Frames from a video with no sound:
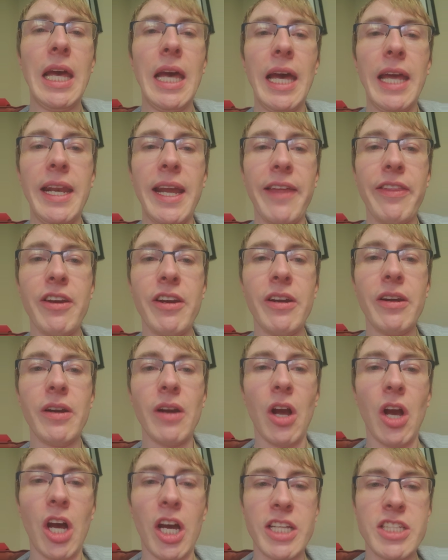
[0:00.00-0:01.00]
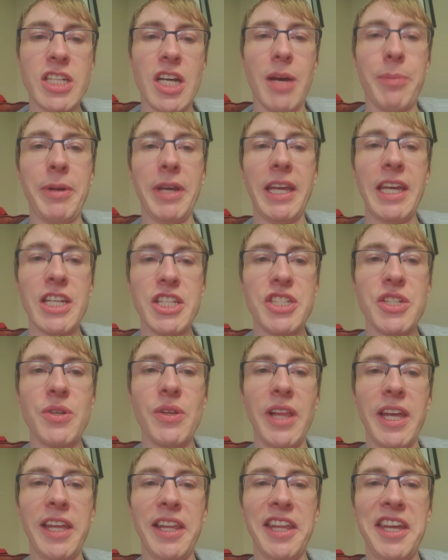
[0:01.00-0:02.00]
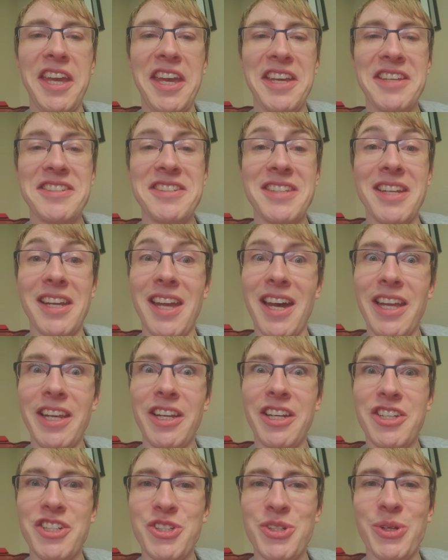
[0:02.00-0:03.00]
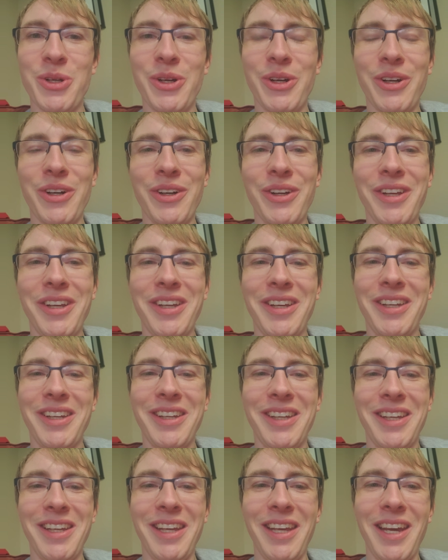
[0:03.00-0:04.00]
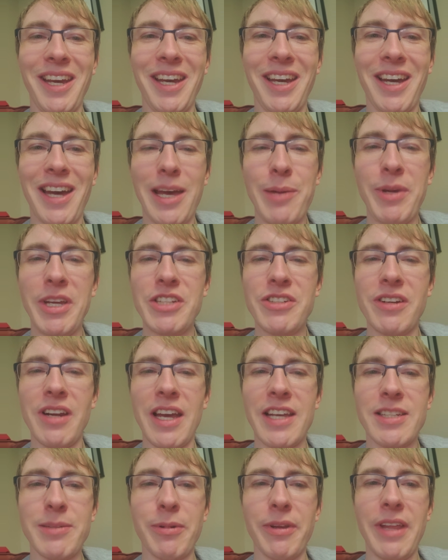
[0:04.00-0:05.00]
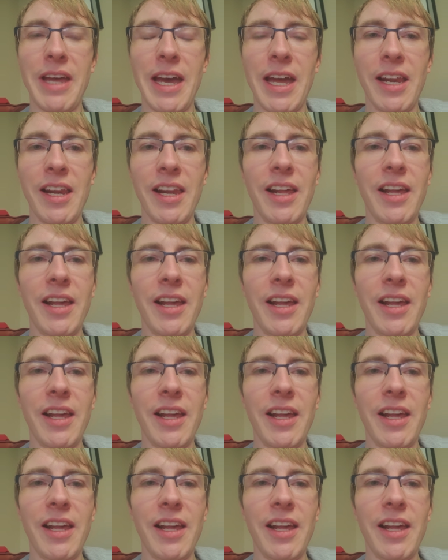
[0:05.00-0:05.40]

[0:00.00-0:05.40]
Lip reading: Another hot topic issue lately is the gun control. Yeah, I made sure to ask about